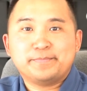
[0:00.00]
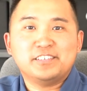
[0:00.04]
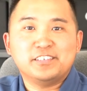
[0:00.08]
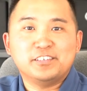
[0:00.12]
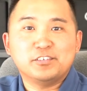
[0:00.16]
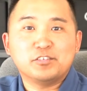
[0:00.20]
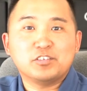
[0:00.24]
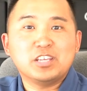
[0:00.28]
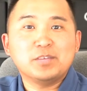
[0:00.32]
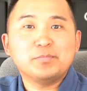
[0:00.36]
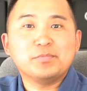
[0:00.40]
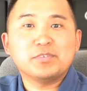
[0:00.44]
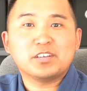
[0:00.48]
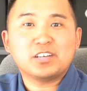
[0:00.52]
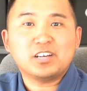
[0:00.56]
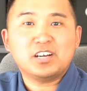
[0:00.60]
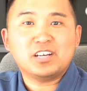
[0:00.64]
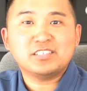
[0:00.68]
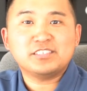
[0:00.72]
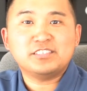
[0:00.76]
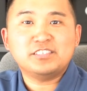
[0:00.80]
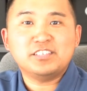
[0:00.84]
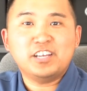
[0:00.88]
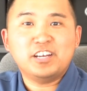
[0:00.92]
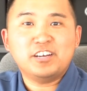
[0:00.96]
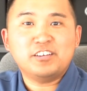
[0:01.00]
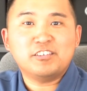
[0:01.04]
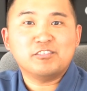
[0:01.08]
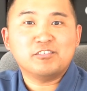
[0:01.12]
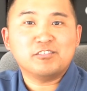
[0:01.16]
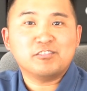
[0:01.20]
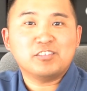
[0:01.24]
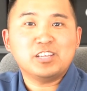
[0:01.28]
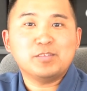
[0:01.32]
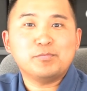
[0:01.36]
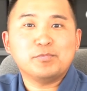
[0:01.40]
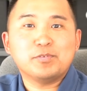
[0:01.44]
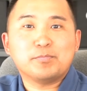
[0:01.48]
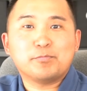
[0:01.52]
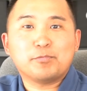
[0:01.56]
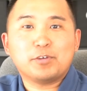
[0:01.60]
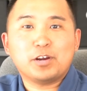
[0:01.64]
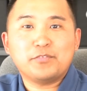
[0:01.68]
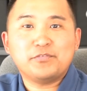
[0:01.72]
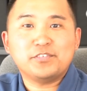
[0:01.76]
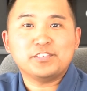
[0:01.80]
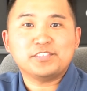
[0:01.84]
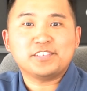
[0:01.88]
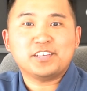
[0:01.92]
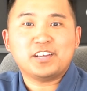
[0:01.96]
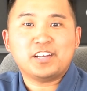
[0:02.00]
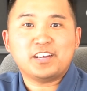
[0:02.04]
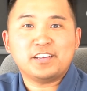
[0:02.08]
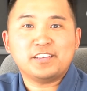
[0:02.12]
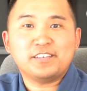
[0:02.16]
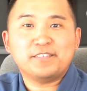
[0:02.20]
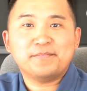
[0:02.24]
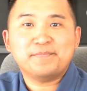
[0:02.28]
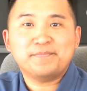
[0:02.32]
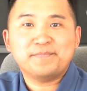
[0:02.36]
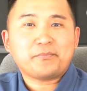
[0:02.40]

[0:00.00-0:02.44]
It'll keep the cost down and it'll keep your profits high.